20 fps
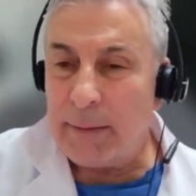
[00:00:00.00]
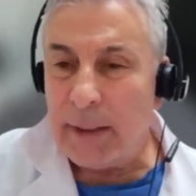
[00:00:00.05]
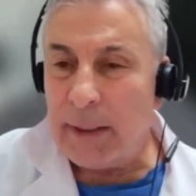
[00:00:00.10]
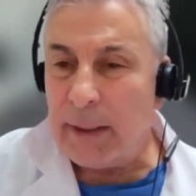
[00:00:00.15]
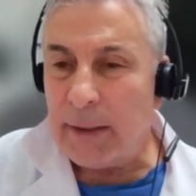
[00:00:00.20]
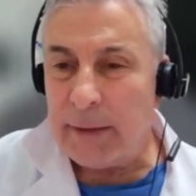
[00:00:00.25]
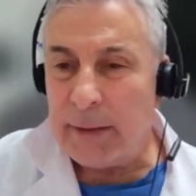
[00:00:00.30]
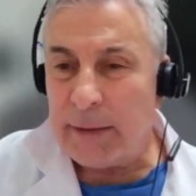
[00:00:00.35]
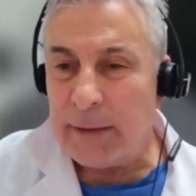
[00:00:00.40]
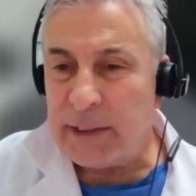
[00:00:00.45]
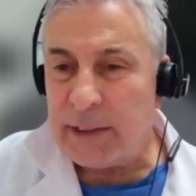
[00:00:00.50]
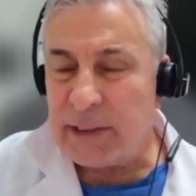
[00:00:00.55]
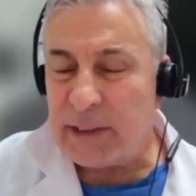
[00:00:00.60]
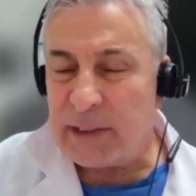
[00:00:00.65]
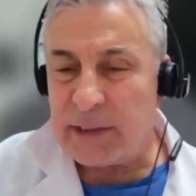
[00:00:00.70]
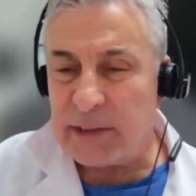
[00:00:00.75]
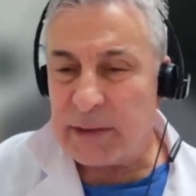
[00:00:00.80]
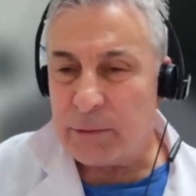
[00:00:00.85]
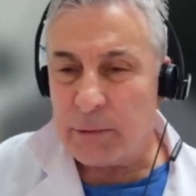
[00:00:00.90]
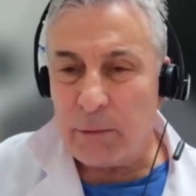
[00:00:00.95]
this
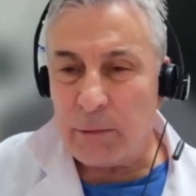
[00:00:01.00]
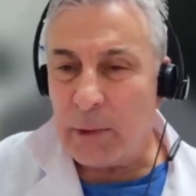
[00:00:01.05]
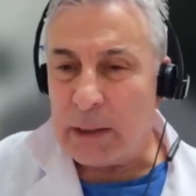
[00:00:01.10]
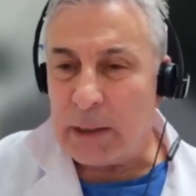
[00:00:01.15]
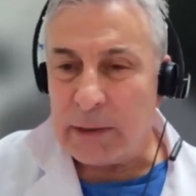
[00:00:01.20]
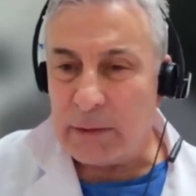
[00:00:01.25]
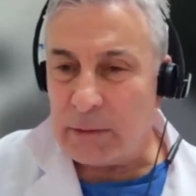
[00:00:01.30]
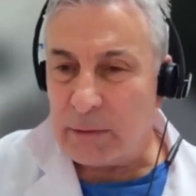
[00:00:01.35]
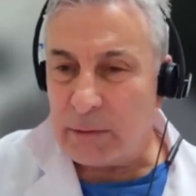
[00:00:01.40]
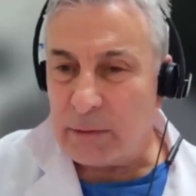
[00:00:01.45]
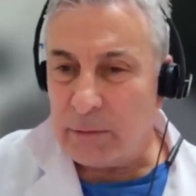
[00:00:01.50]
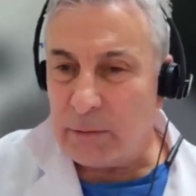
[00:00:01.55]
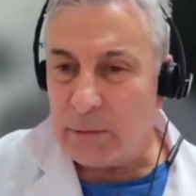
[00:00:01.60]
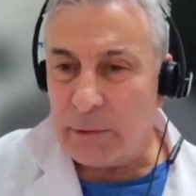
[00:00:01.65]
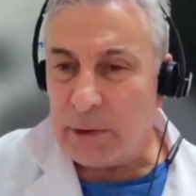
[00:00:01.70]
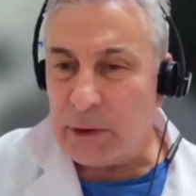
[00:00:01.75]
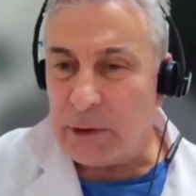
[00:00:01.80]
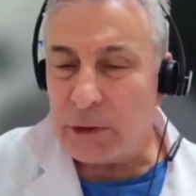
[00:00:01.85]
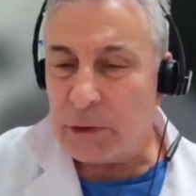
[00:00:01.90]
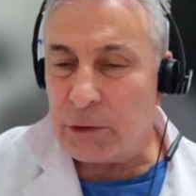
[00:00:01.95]
is what
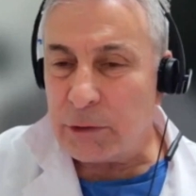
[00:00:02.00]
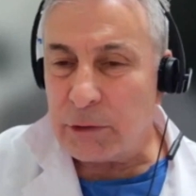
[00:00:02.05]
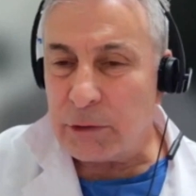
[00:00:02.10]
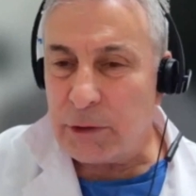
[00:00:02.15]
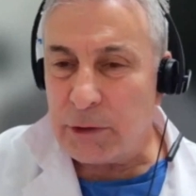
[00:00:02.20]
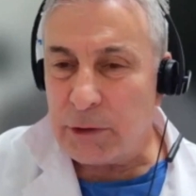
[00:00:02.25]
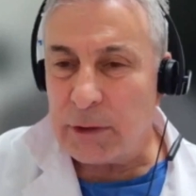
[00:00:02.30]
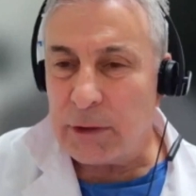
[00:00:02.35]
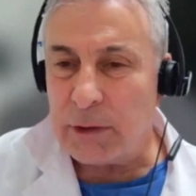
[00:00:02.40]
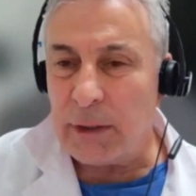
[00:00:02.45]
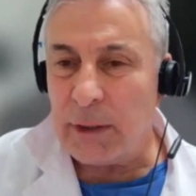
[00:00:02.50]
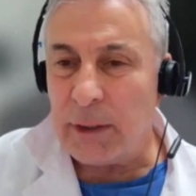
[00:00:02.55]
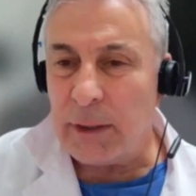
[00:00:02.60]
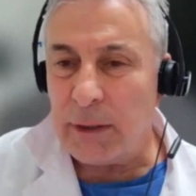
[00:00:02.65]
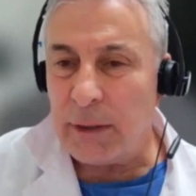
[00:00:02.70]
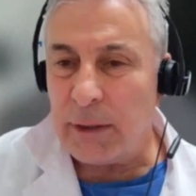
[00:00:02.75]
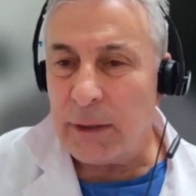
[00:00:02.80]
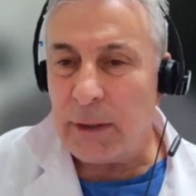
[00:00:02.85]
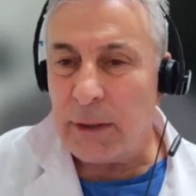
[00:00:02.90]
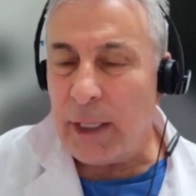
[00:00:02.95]
we should
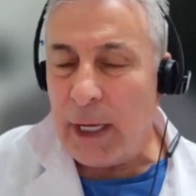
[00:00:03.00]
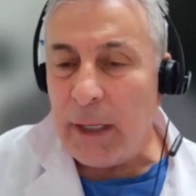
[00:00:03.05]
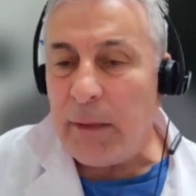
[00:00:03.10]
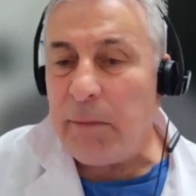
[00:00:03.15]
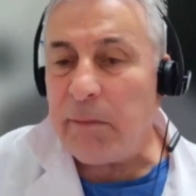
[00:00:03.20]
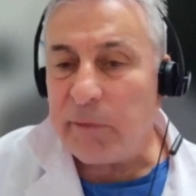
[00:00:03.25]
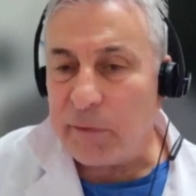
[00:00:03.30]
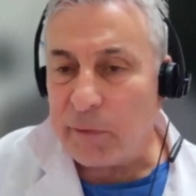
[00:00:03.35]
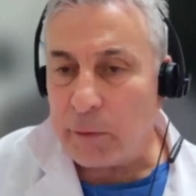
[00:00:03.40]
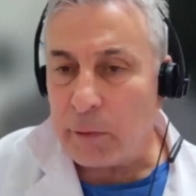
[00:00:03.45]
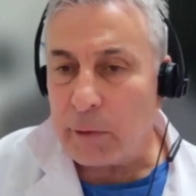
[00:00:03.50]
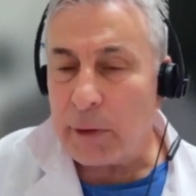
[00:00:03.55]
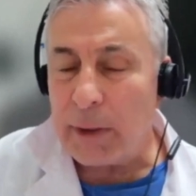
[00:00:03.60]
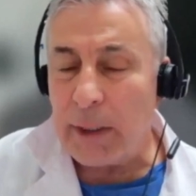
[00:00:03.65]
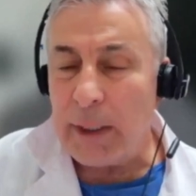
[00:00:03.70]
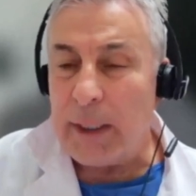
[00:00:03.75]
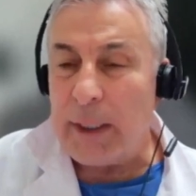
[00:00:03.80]
aim for.